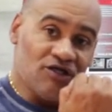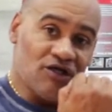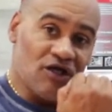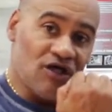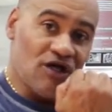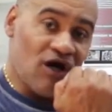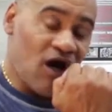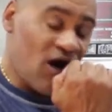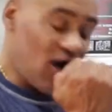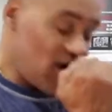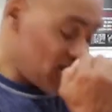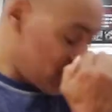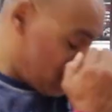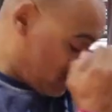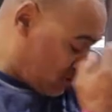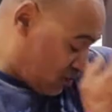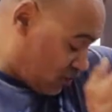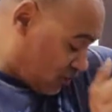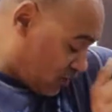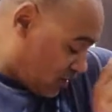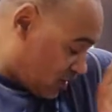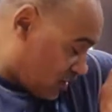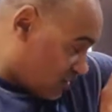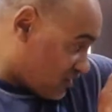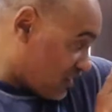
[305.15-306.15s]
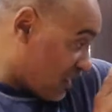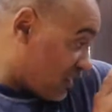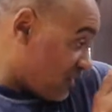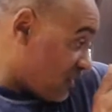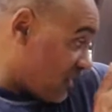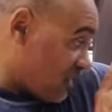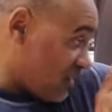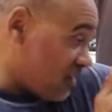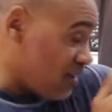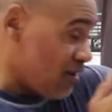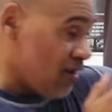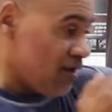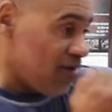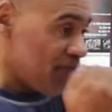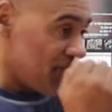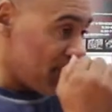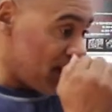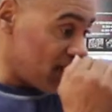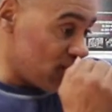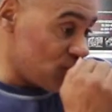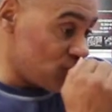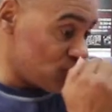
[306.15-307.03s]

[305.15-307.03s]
your guard, looking at your technique, making